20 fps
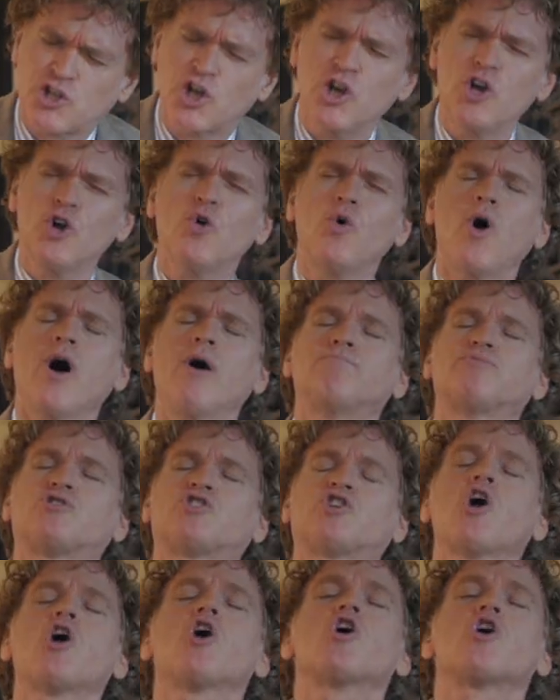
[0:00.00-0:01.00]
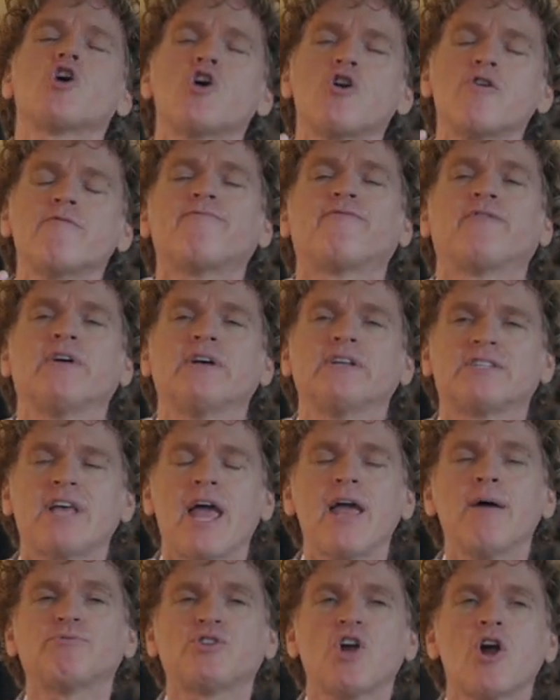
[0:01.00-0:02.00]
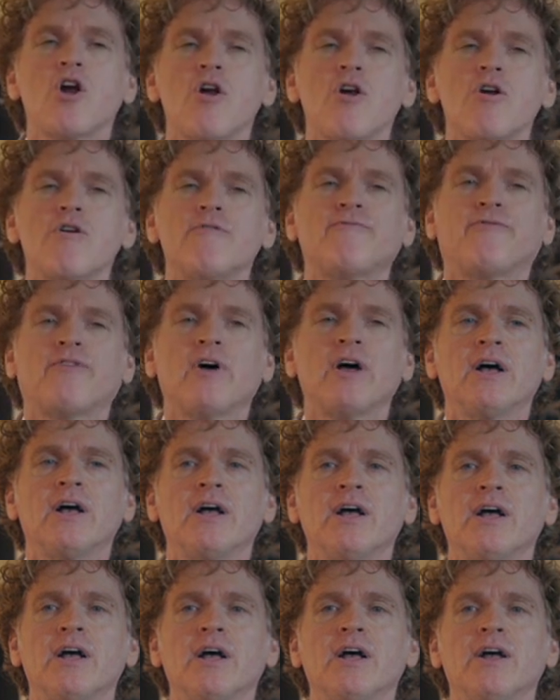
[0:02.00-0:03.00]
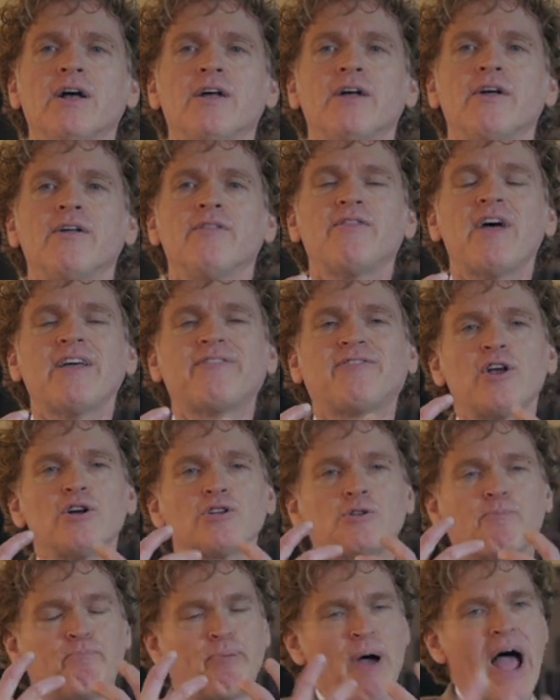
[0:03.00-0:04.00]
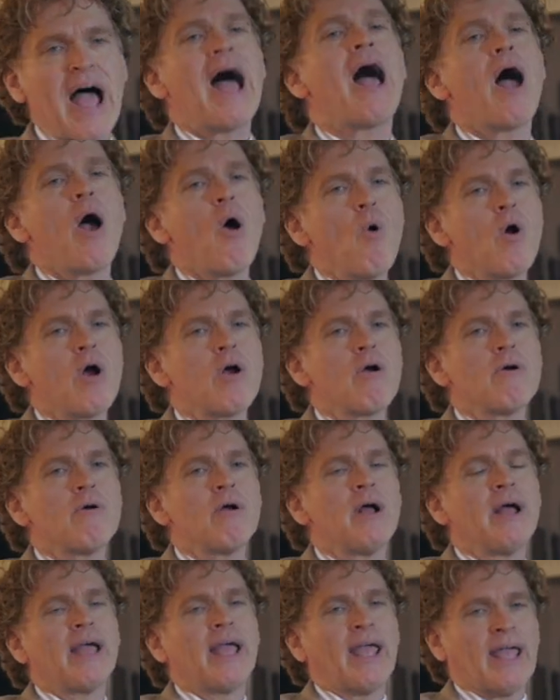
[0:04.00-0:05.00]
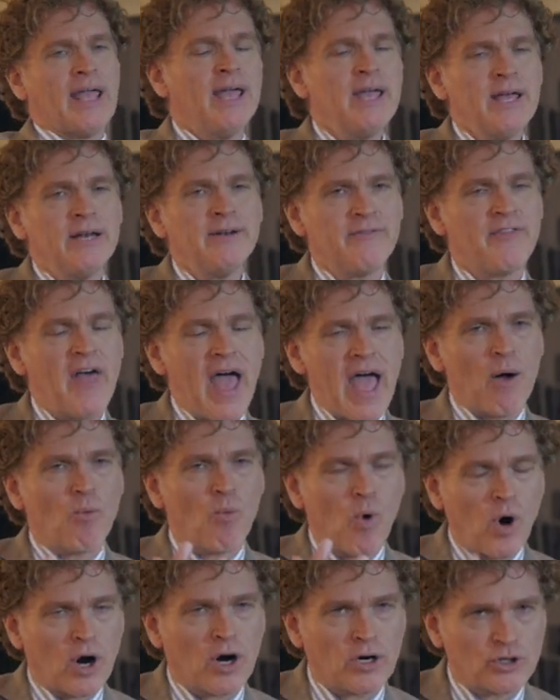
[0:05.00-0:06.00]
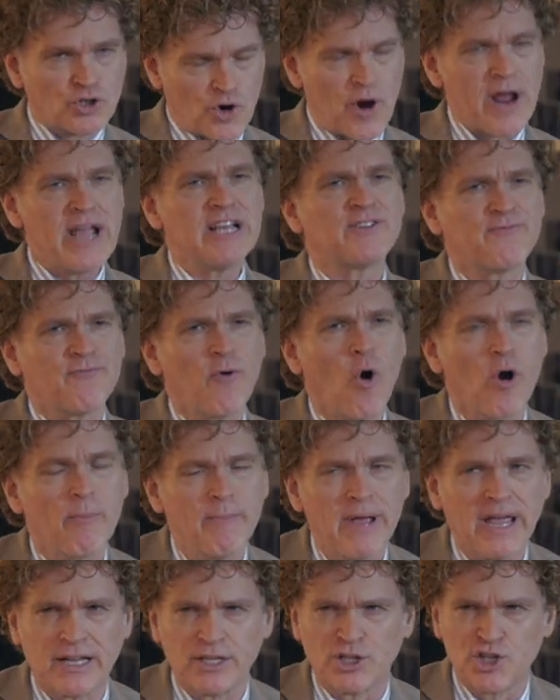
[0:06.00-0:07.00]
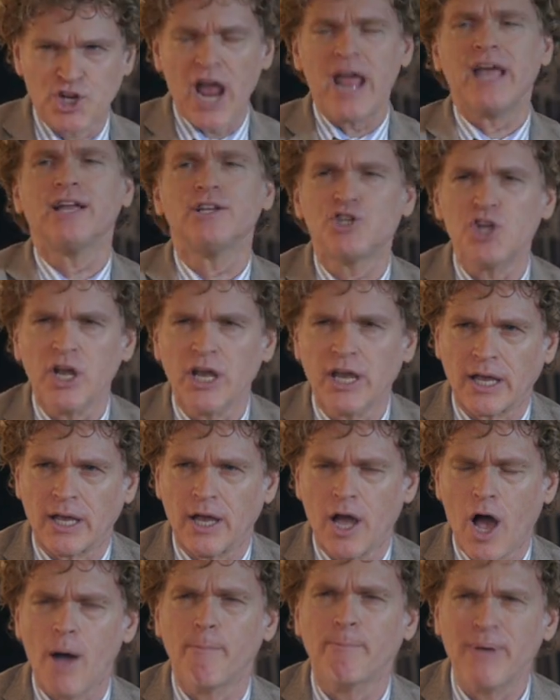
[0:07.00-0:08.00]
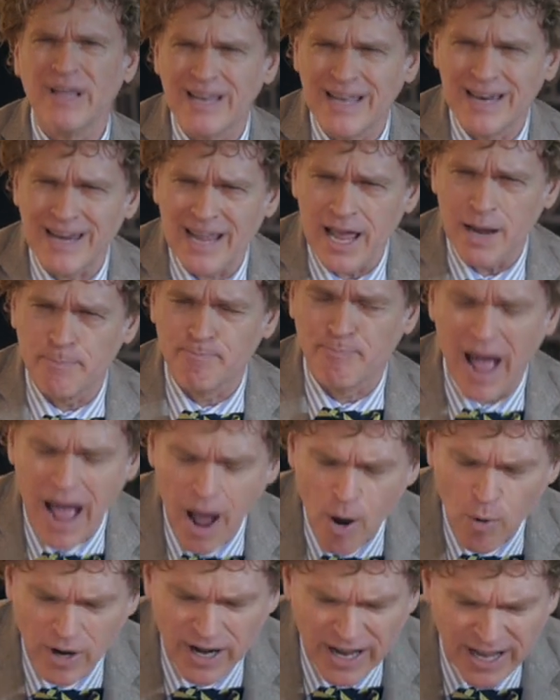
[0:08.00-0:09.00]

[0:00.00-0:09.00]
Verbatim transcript: to observe, say observe, observe. That there's power in that word, transforming, changing ability and power